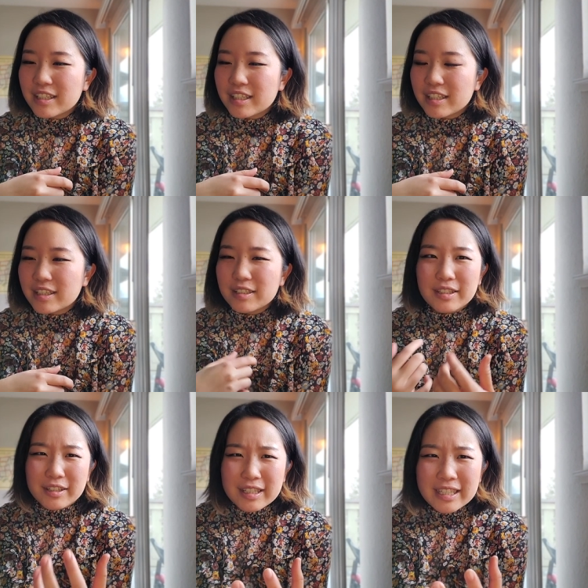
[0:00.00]
the
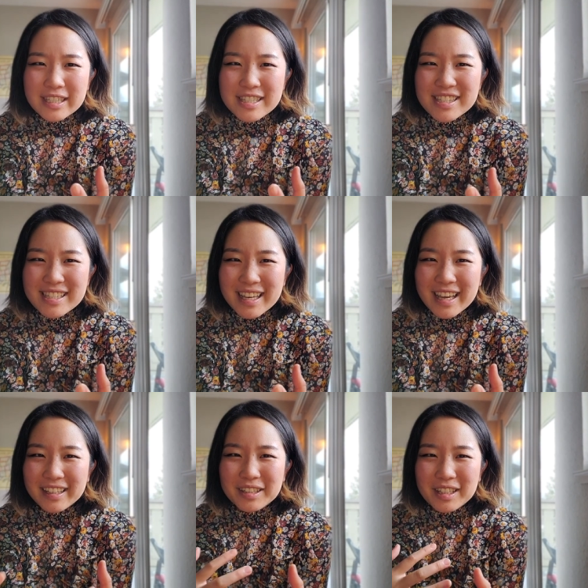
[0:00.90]
lyrics
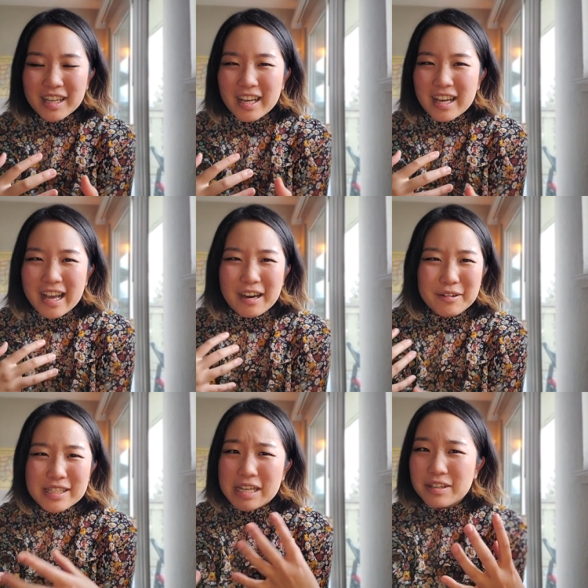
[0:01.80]
and how
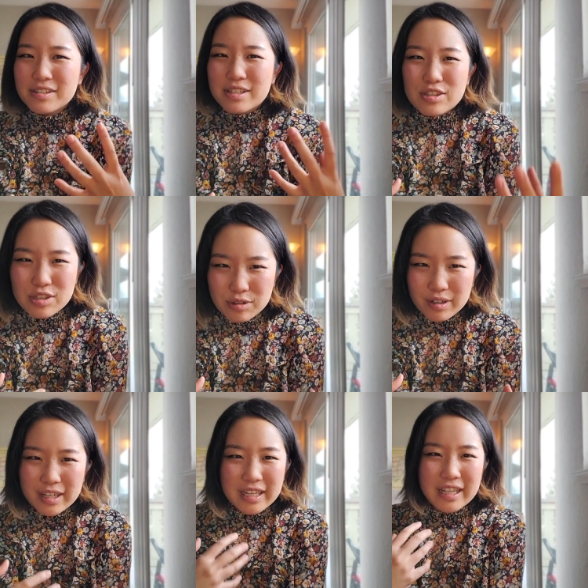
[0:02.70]
it tells a
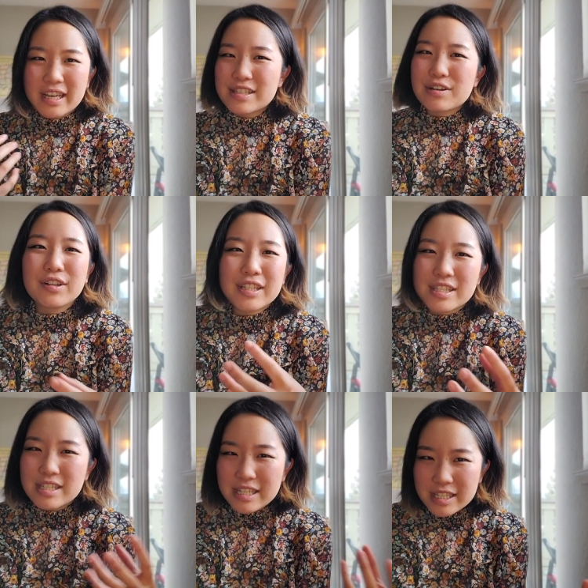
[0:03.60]
story and it has all these
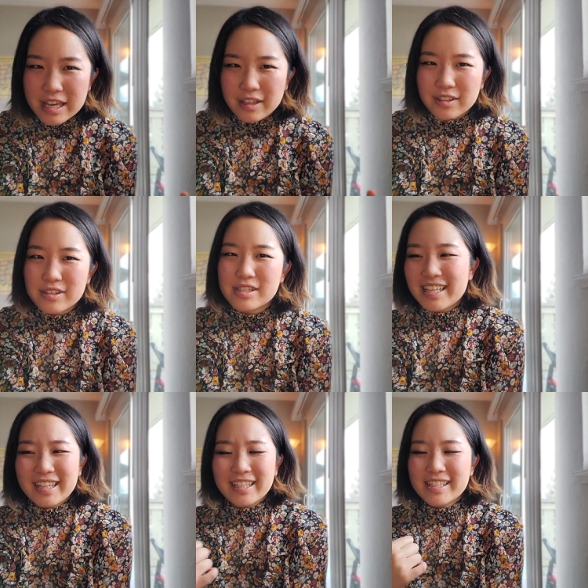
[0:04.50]
details.
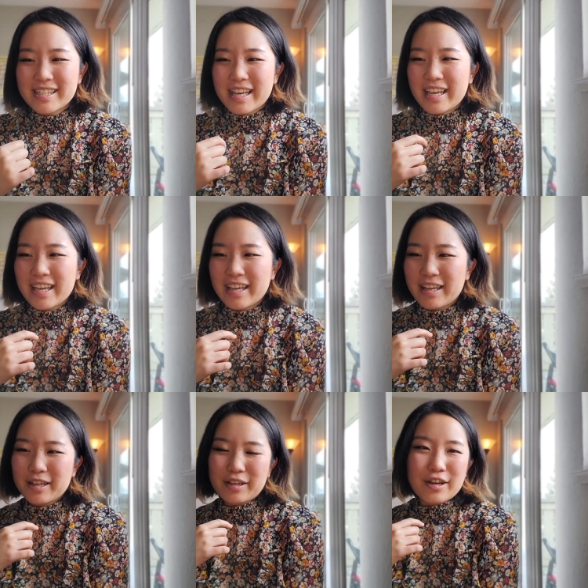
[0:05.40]
It is
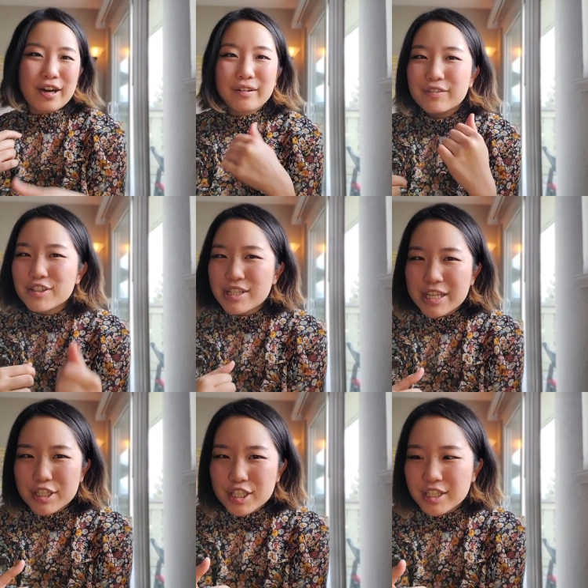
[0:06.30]
a
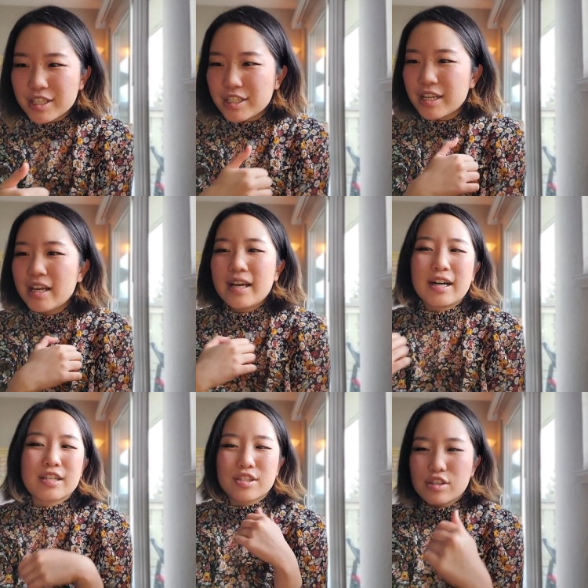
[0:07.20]
conversation,
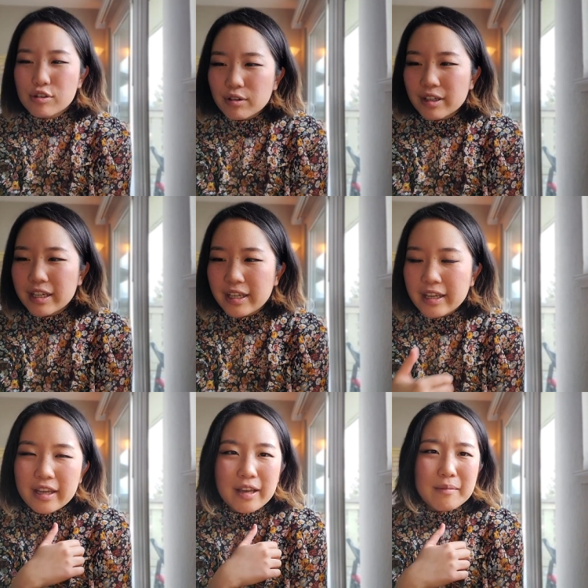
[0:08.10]
a
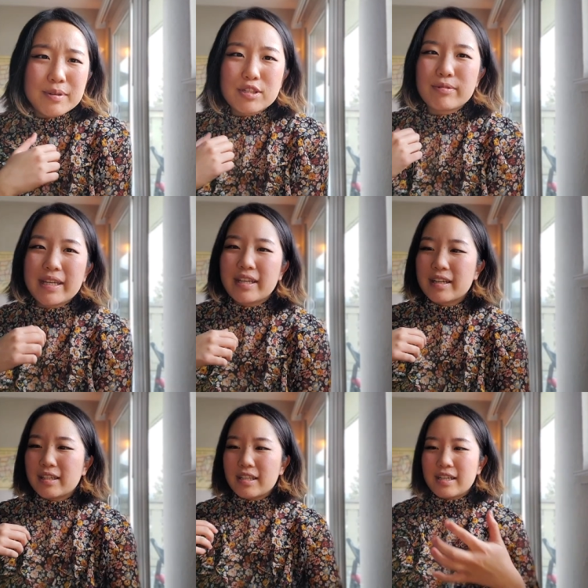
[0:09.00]
story between
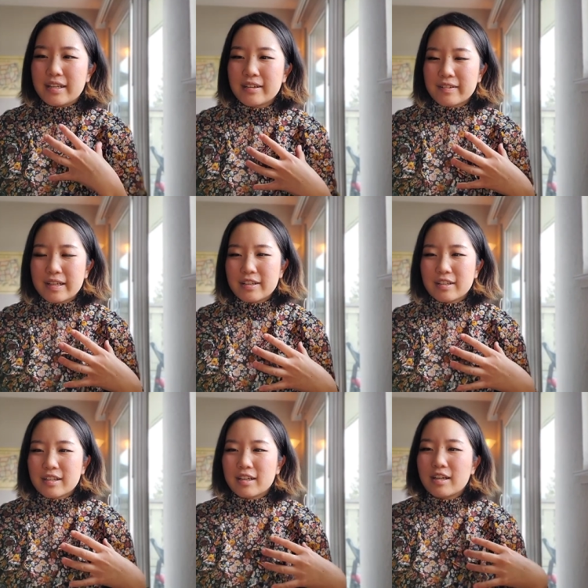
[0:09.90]
the
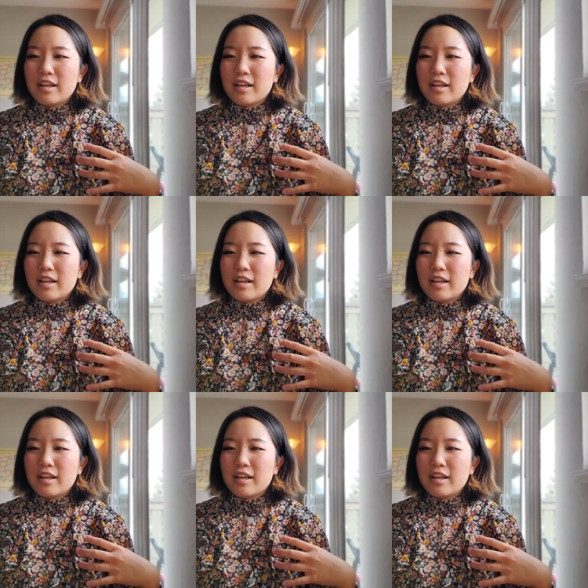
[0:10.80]
narrator,